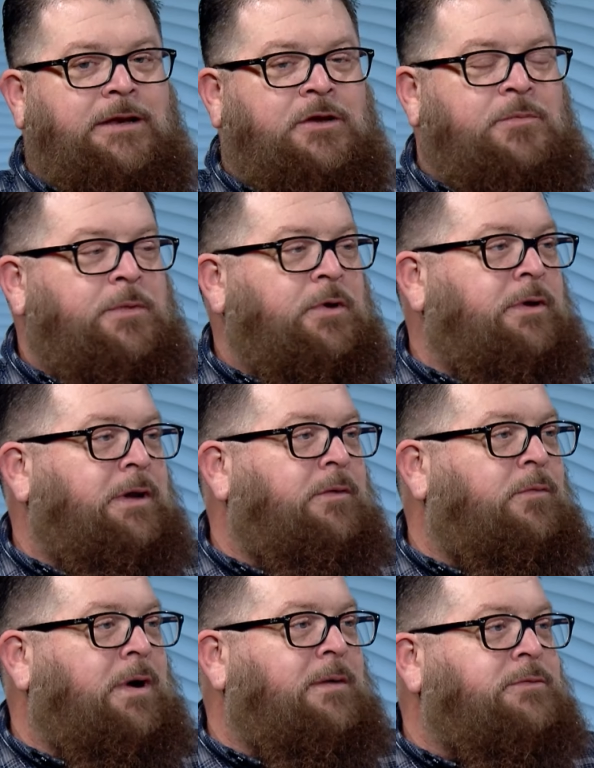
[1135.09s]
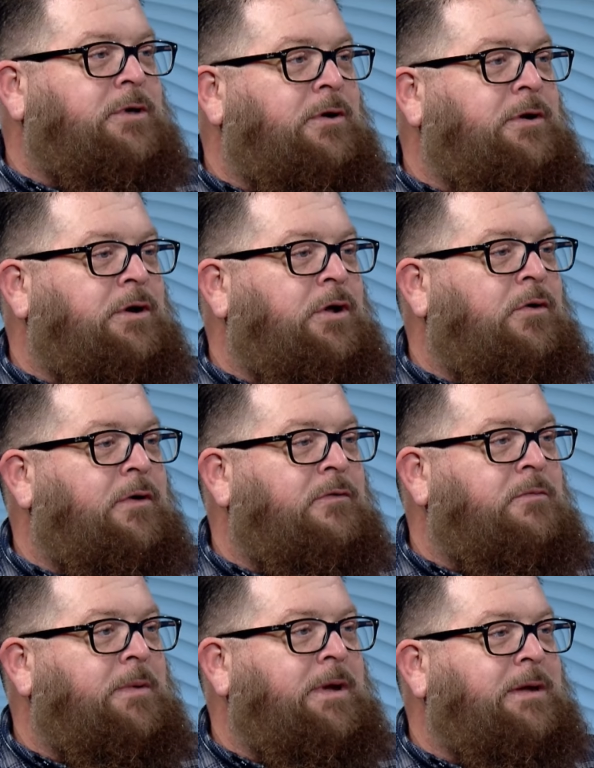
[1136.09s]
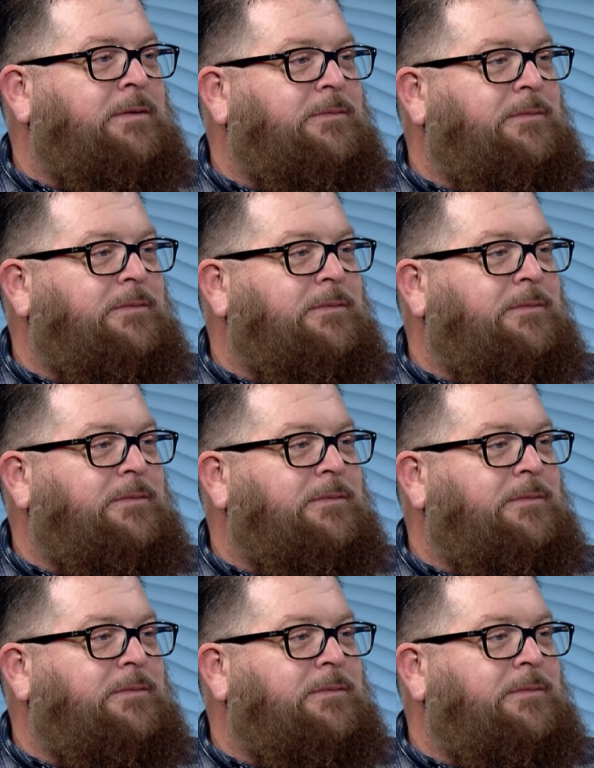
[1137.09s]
a community where I'm starting to know everybody,